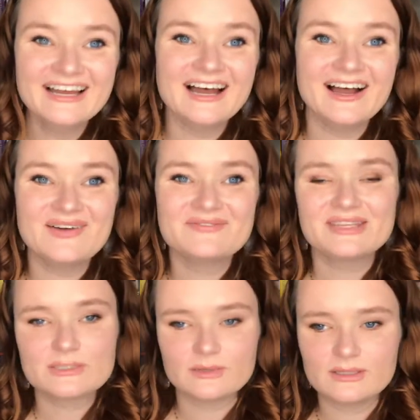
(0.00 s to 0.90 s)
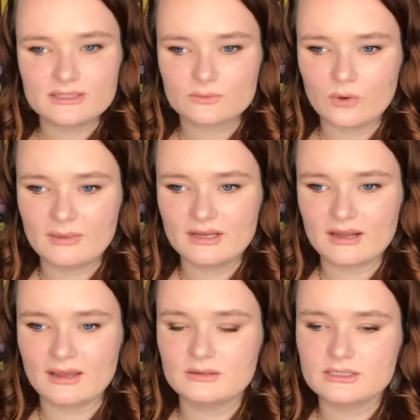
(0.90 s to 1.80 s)
Um, this one, this woman,
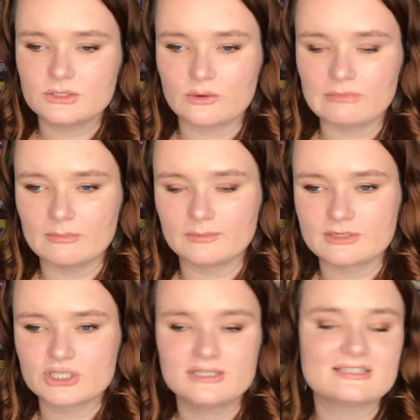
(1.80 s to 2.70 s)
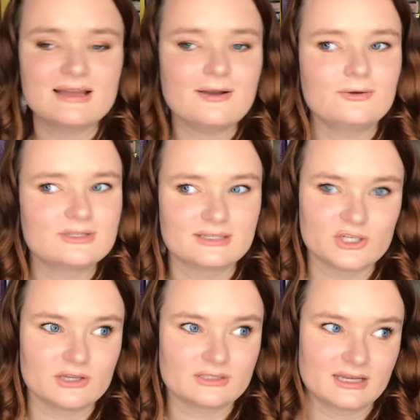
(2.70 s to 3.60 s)
I honestly don't remember, but she does not go to the
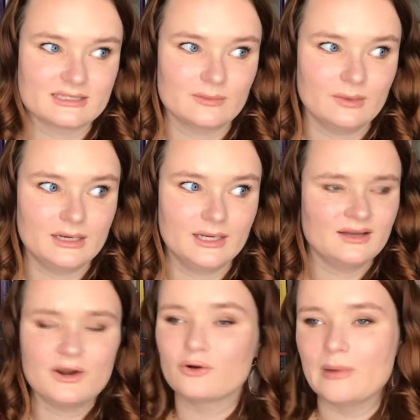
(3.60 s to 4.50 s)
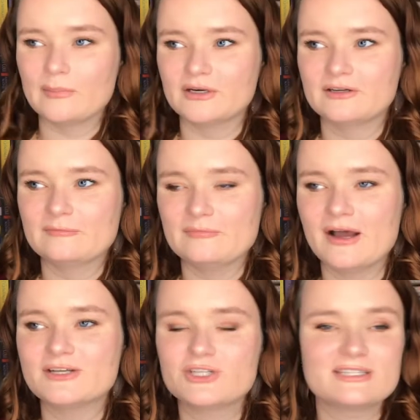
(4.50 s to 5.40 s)
jail to get somebody. I don't remember,
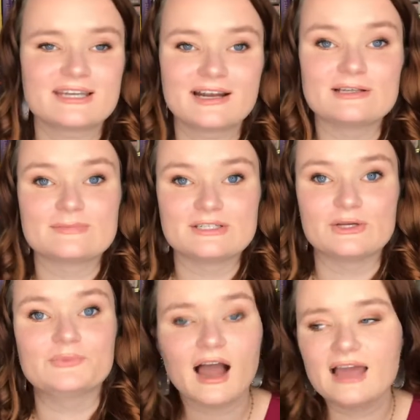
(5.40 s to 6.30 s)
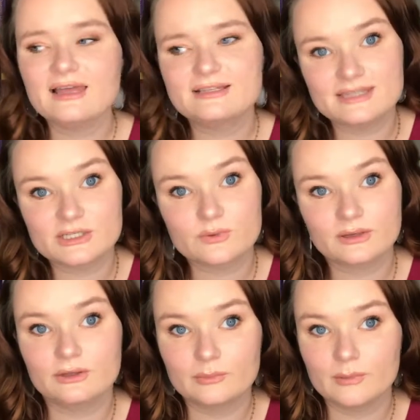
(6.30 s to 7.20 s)
but she has to get a husband too. I liked this one a
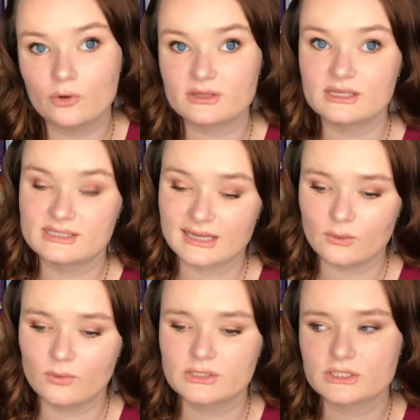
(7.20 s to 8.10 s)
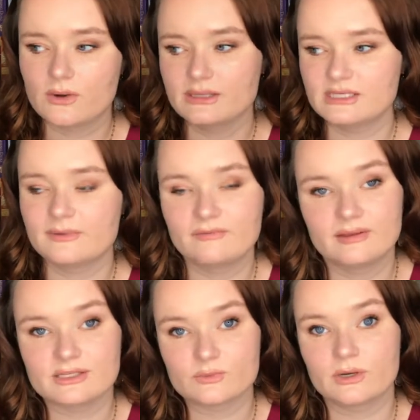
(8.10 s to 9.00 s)
little bit more than the second one, so I ended up giving
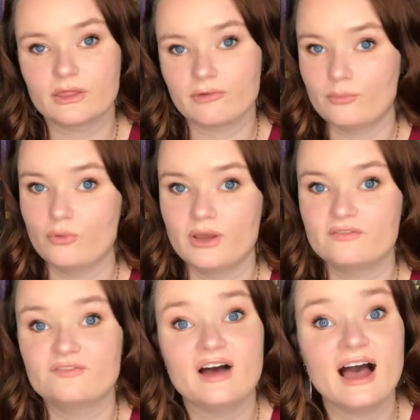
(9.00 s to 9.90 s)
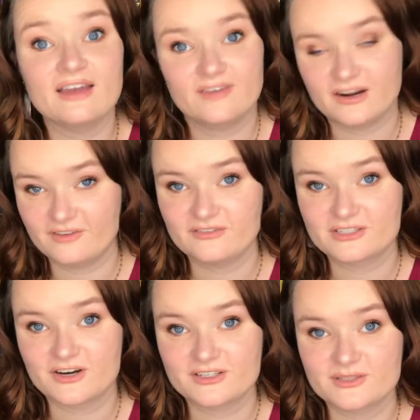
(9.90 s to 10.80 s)
this one a 3.5 out of 5
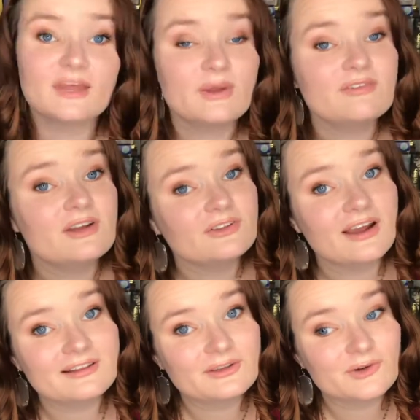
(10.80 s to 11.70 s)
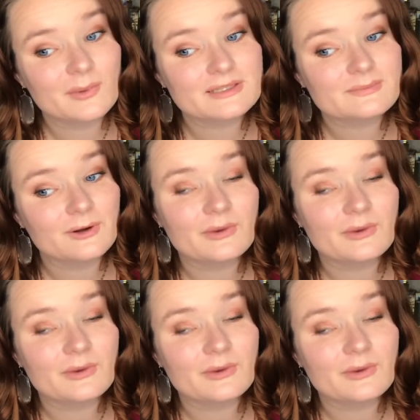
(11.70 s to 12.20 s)
stars. Then we have another alien romance book.